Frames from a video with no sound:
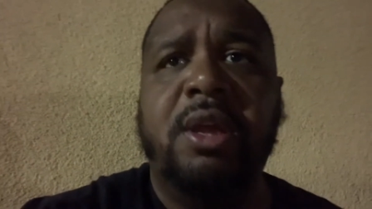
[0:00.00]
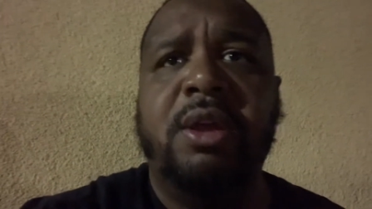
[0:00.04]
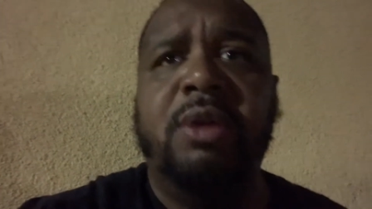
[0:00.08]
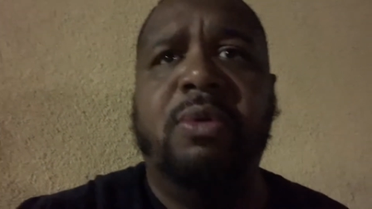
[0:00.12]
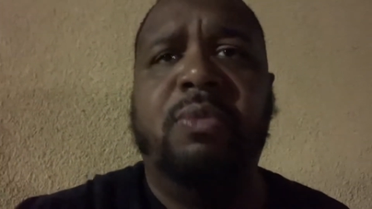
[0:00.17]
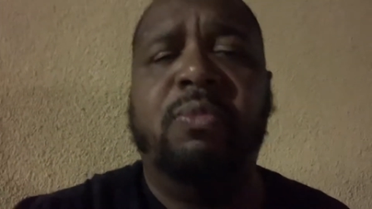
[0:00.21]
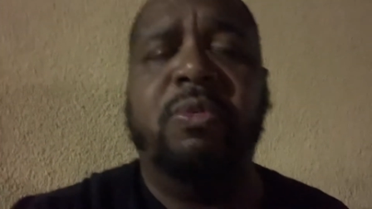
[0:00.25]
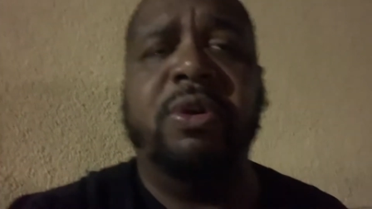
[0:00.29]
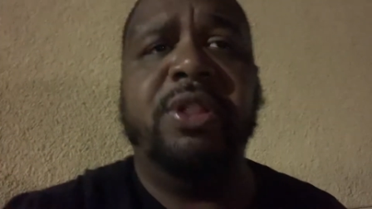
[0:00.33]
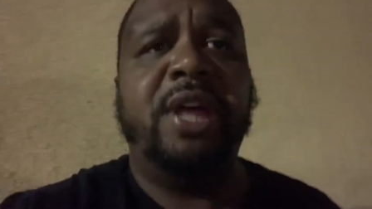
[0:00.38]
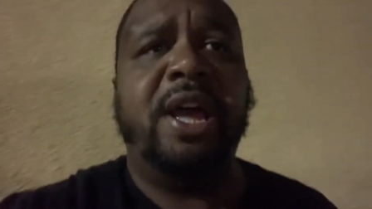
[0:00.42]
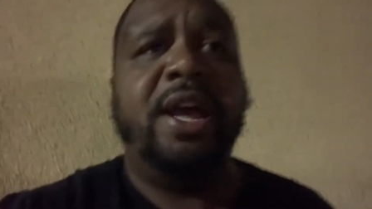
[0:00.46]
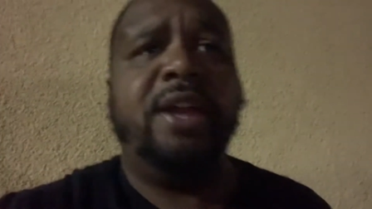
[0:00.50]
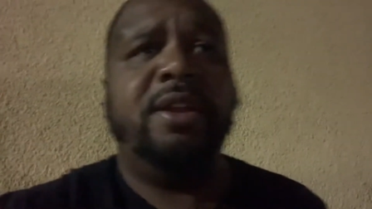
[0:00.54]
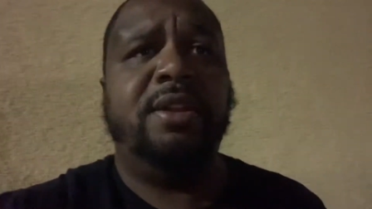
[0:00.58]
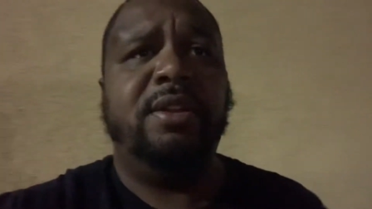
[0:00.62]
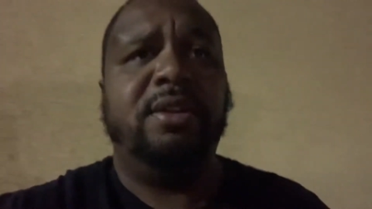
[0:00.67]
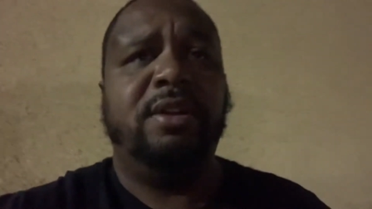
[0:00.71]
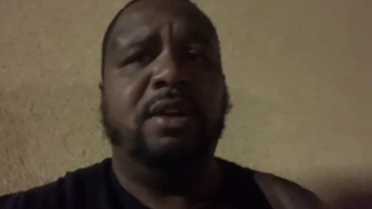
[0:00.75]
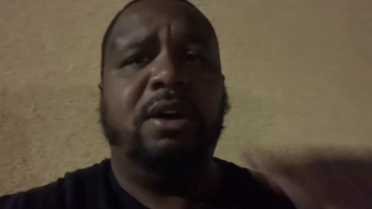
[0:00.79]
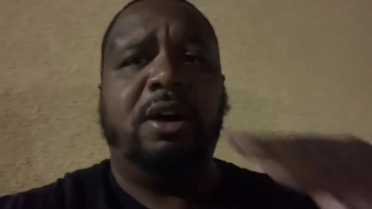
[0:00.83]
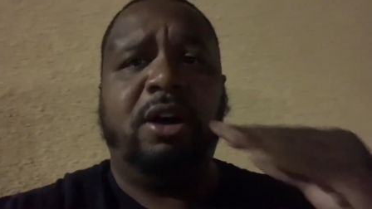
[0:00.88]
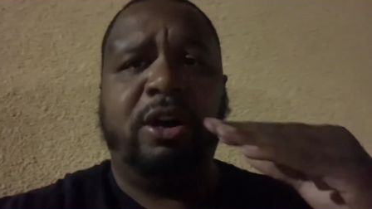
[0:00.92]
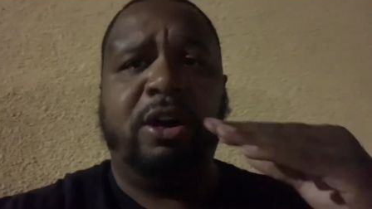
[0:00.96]
When that
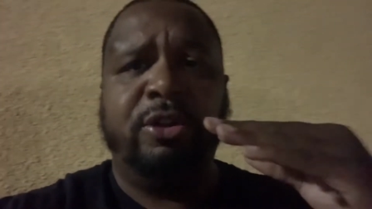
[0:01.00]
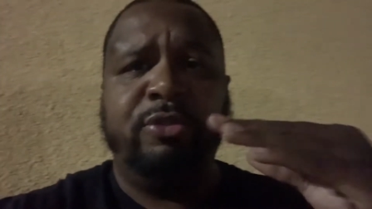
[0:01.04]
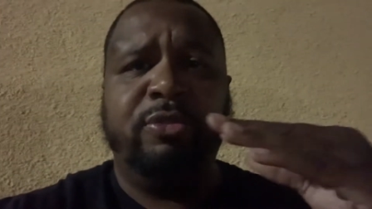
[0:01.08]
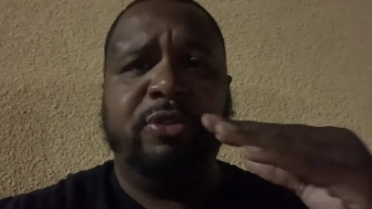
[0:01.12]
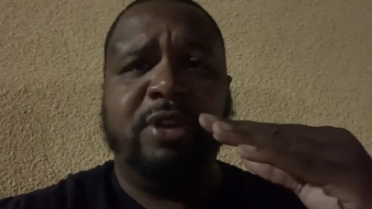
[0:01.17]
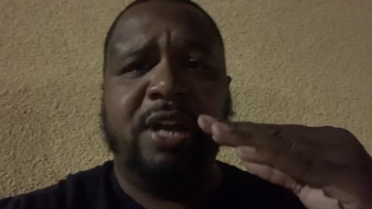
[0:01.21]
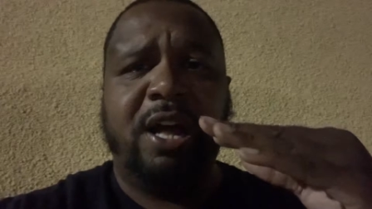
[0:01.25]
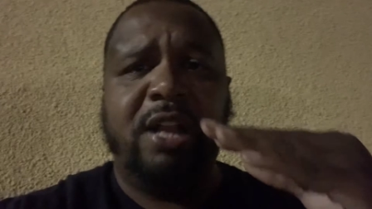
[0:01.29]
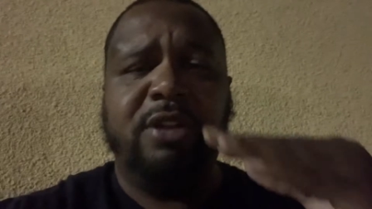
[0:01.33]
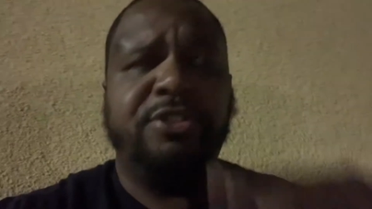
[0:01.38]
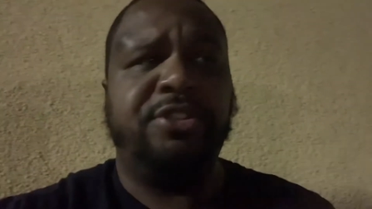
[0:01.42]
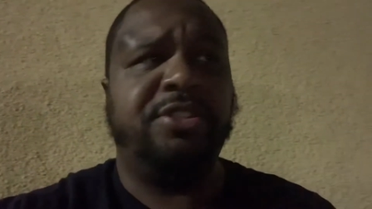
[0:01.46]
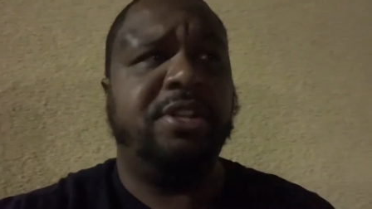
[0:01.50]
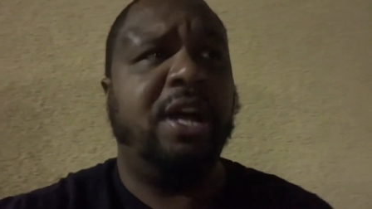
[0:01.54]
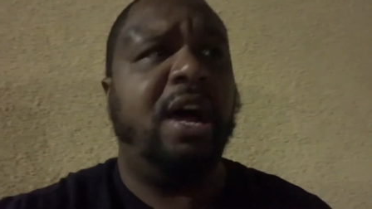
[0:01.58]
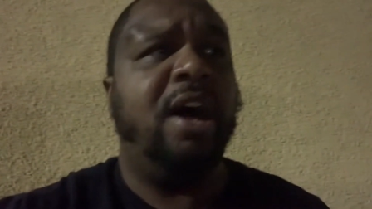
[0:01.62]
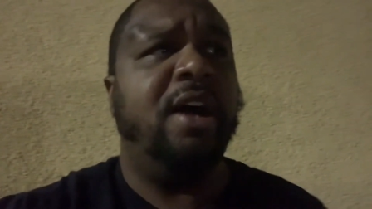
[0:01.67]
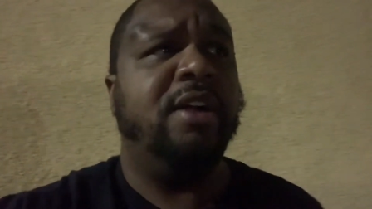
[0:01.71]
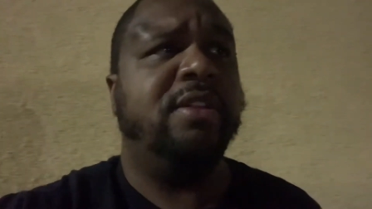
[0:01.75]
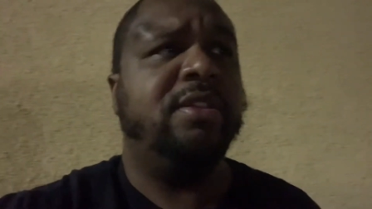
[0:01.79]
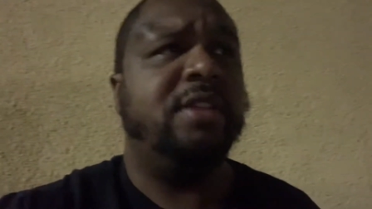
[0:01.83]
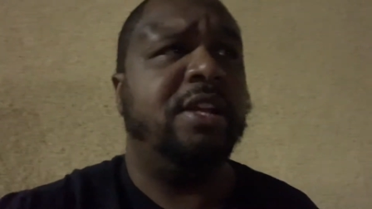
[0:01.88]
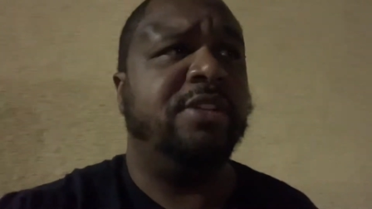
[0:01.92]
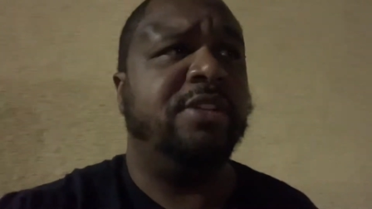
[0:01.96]
$100
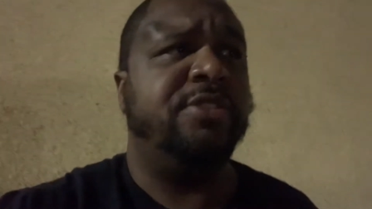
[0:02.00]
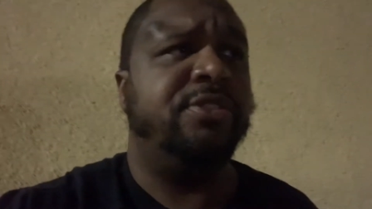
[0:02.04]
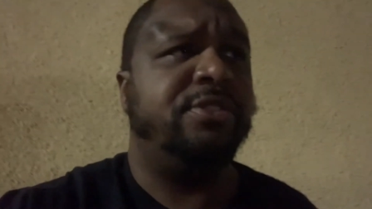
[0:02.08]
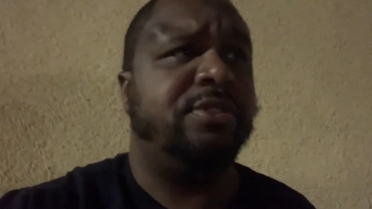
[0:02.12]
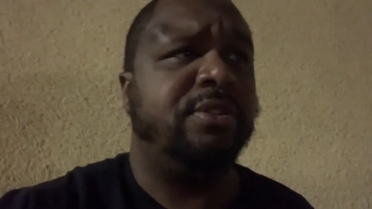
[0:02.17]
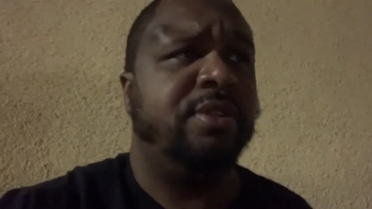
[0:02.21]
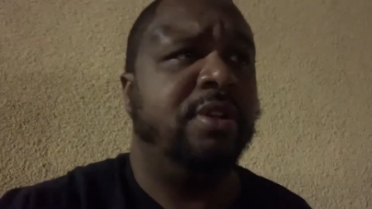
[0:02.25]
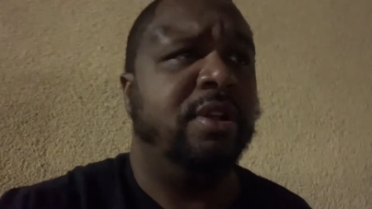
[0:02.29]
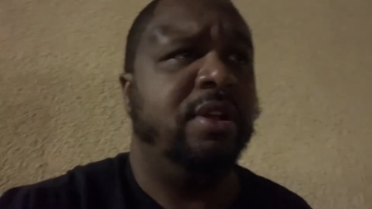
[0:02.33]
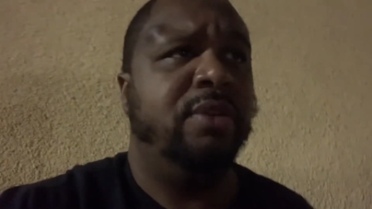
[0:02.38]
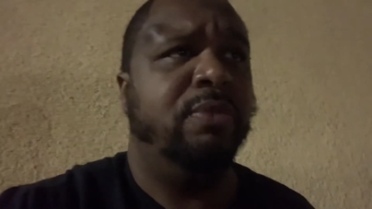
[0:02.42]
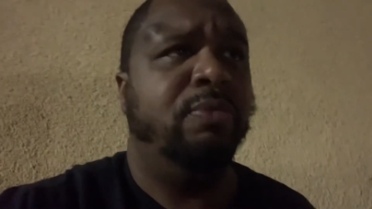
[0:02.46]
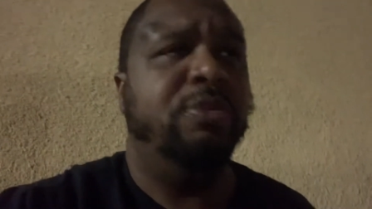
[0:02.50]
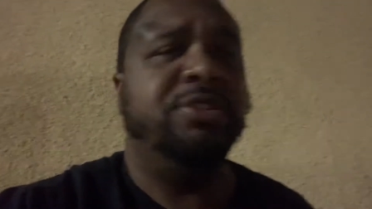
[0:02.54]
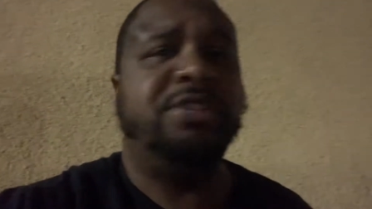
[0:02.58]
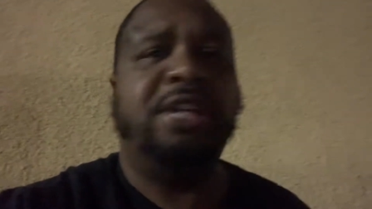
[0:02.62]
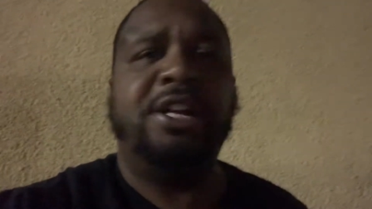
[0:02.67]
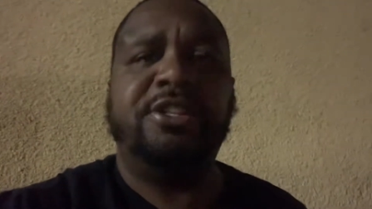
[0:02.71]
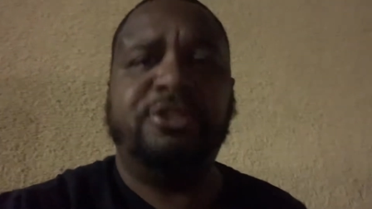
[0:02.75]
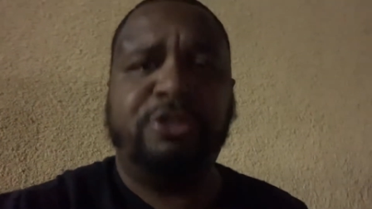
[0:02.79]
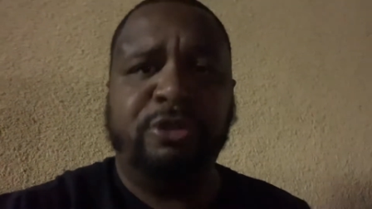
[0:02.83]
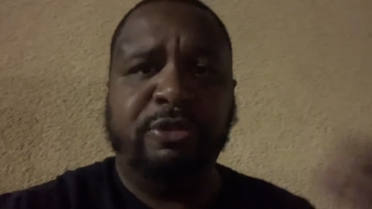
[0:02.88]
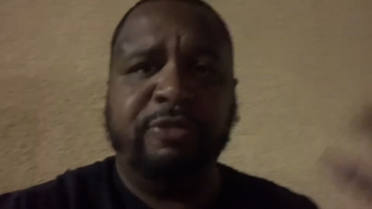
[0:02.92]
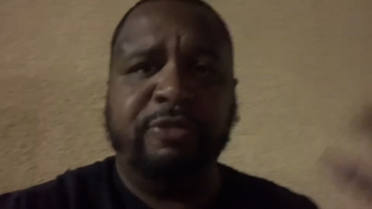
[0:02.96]
stock that's was
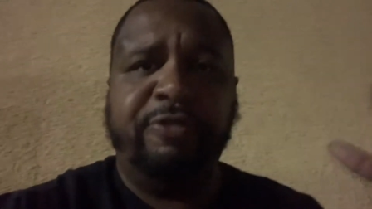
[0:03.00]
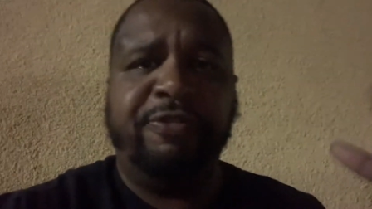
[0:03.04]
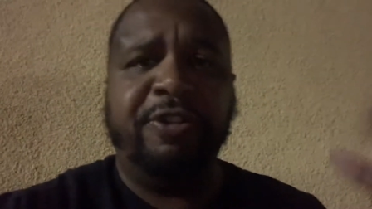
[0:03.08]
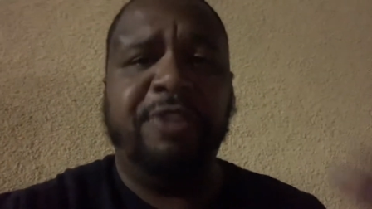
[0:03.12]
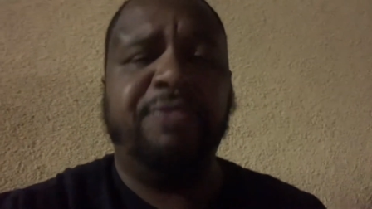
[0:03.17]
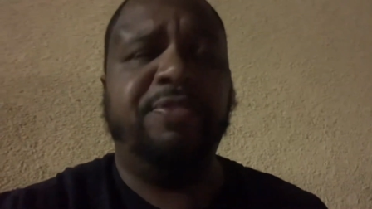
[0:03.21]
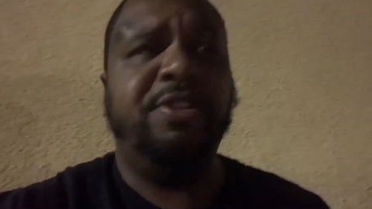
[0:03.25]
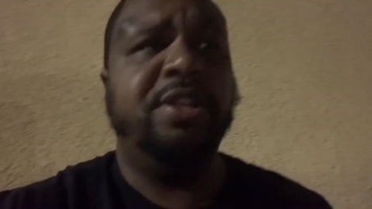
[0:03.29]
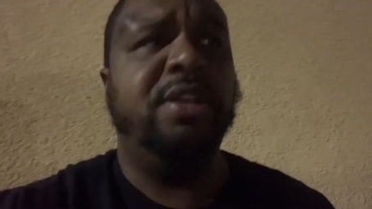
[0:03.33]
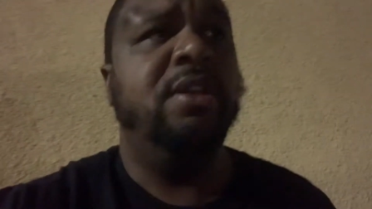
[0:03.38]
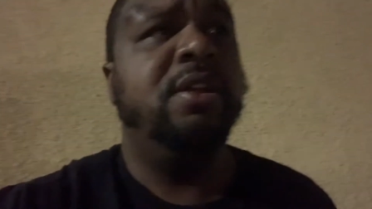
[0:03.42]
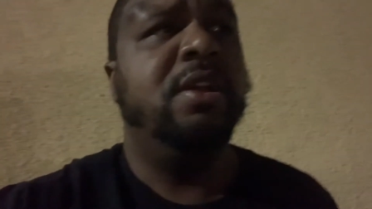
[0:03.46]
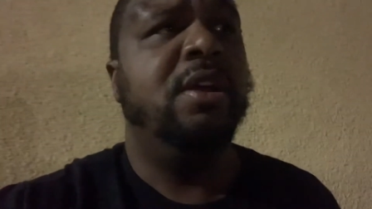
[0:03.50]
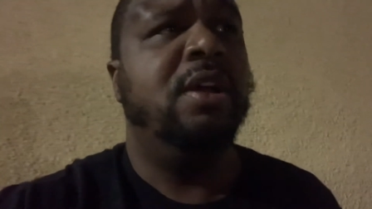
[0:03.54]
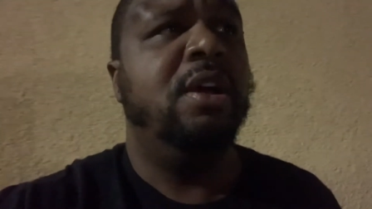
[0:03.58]
at 250